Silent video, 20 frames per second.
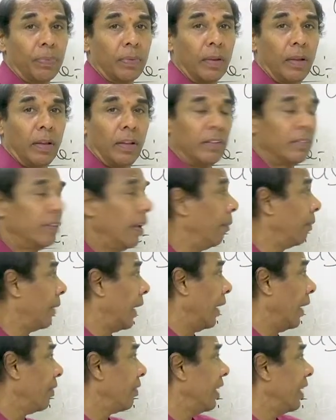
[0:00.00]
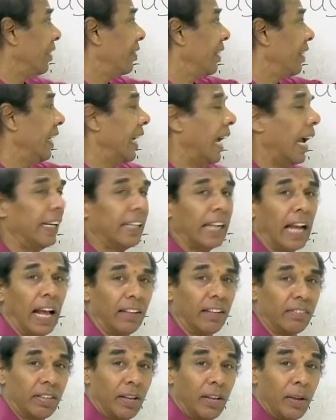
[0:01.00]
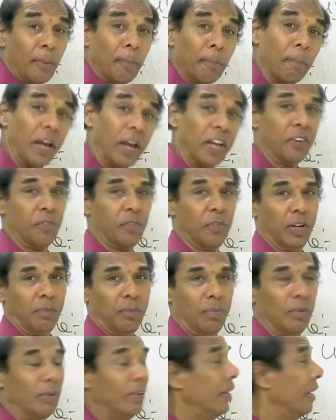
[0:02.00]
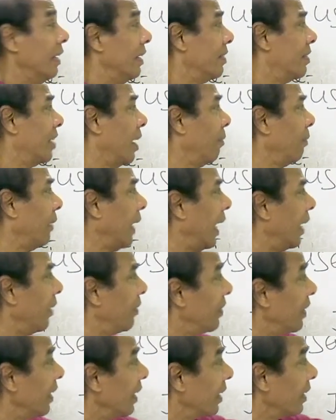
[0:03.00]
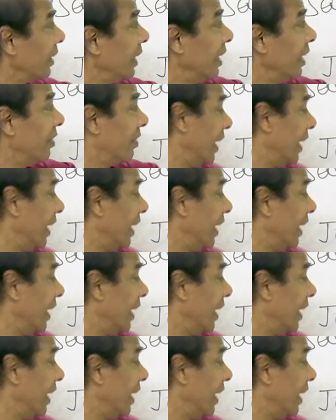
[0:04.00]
Sometimes these three act as main verb. Sometimes these three